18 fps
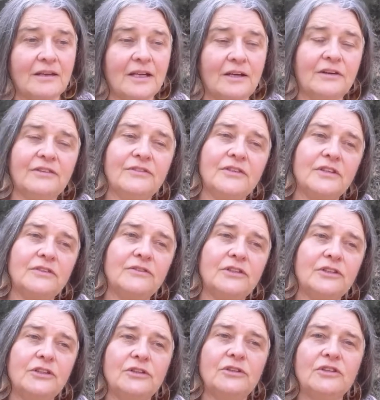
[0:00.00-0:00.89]
Now I've
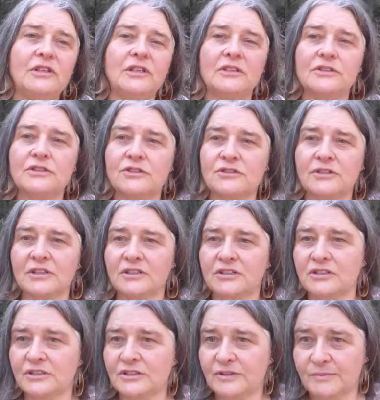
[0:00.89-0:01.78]
given you the
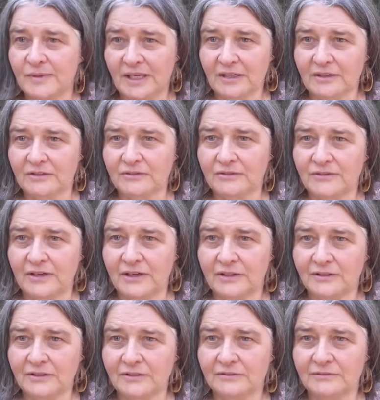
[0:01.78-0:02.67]
instructions back to
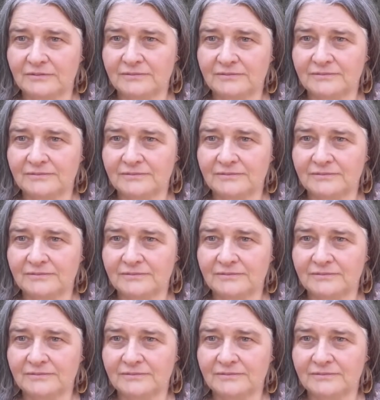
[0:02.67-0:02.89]
front.